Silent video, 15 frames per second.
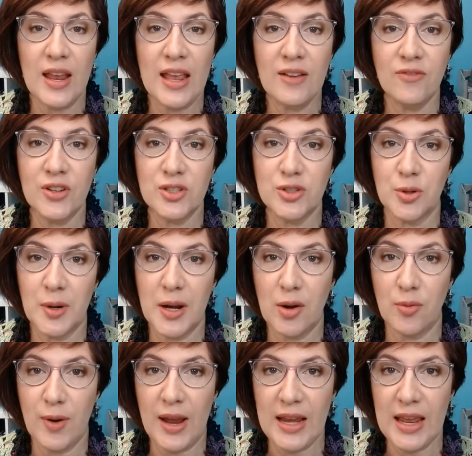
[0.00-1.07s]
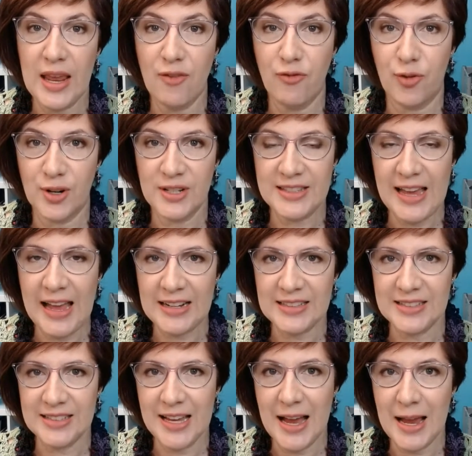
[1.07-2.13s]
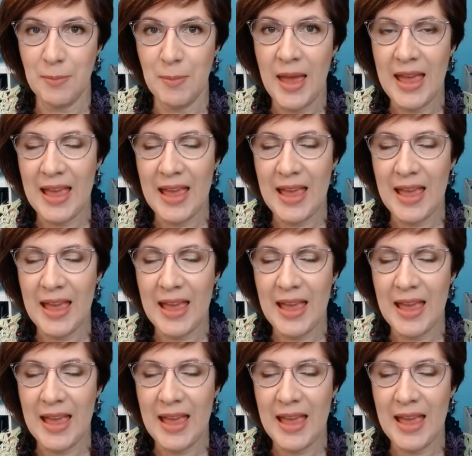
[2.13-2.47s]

inventory ready for tax time